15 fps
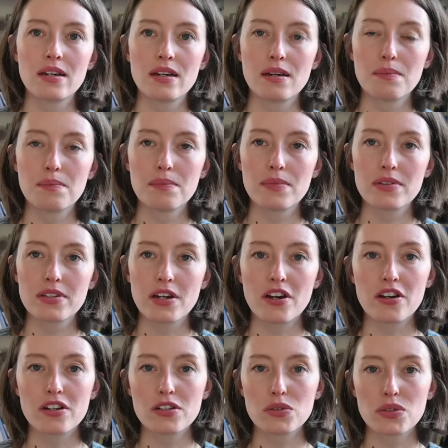um,
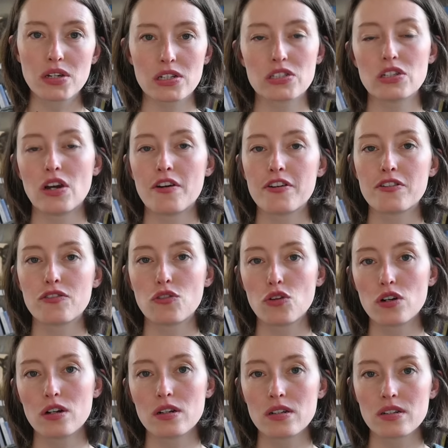yarn you get yarn
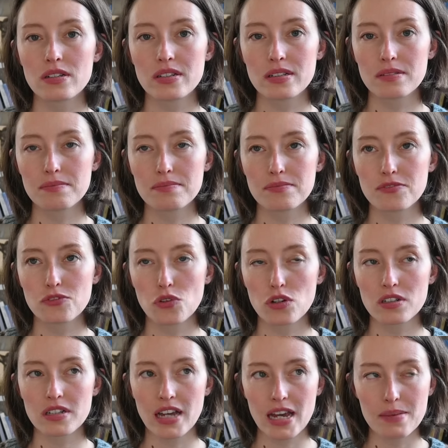four
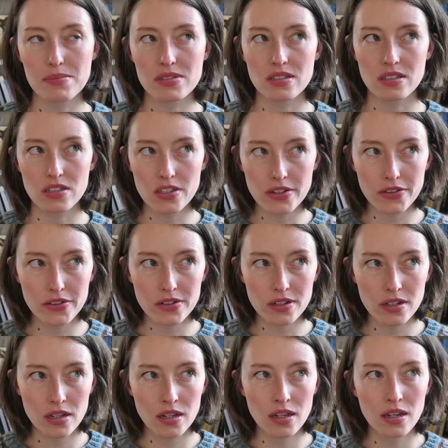four times a year
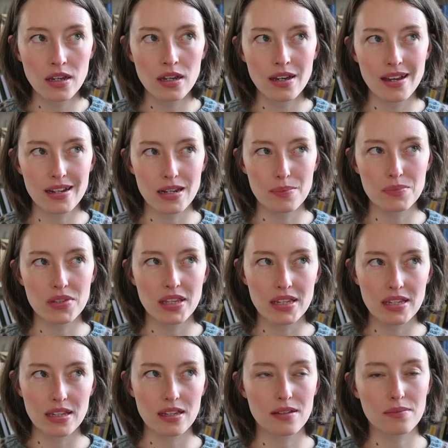and I'm
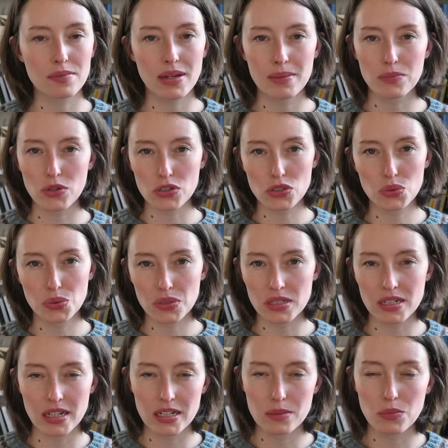taking I'm not doing
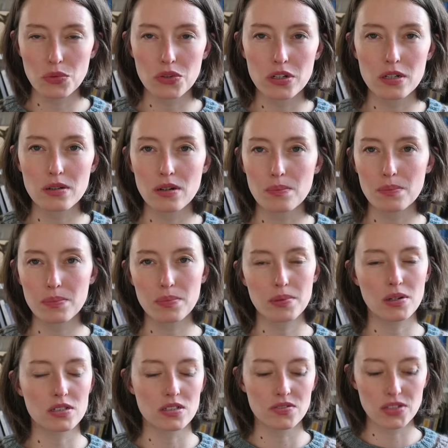that anymore
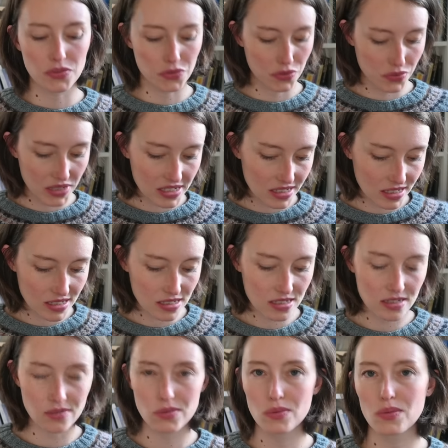because of different
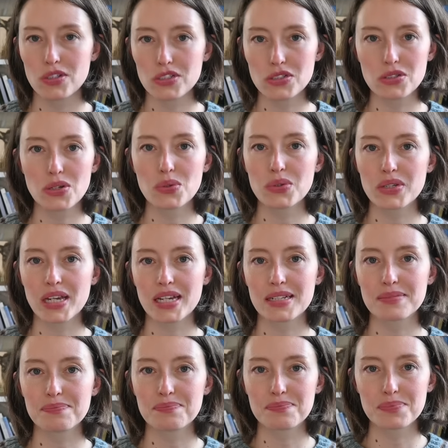reasons if you want to know you
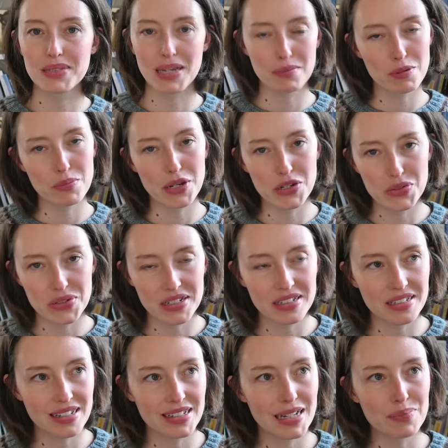can become a
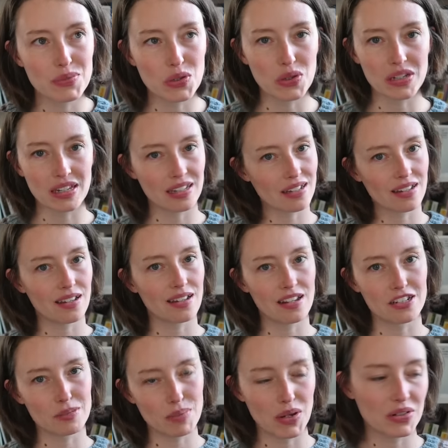patron and I'm talking a
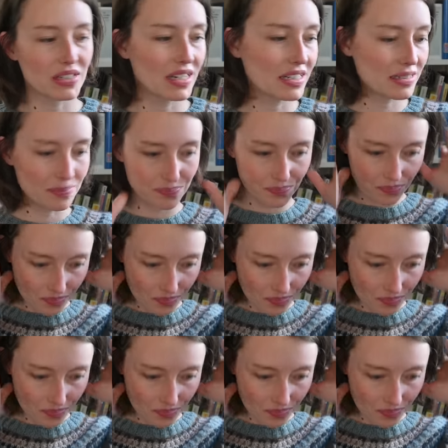lot about that